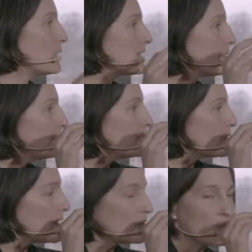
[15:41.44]
it's a
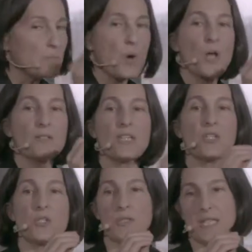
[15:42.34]
small
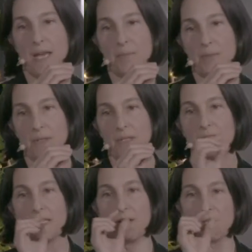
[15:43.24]
tissue sample,
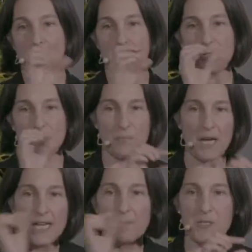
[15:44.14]
and there are special
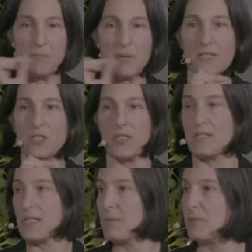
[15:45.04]
biopsy
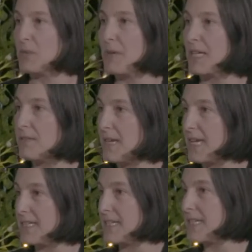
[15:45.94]
punches. Some of you might have
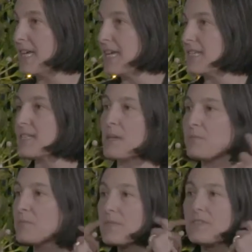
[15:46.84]
had
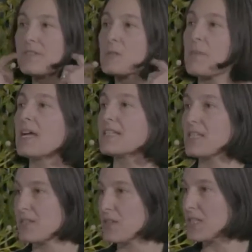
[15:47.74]
some spots
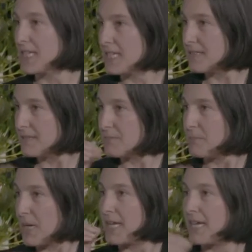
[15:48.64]
on your skin
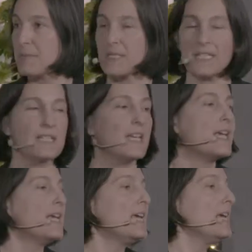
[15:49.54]
biopsied.
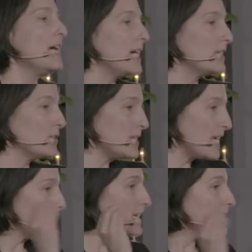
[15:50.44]
You
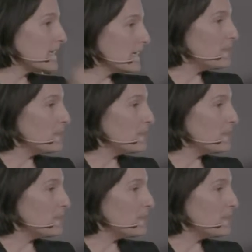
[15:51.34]
take a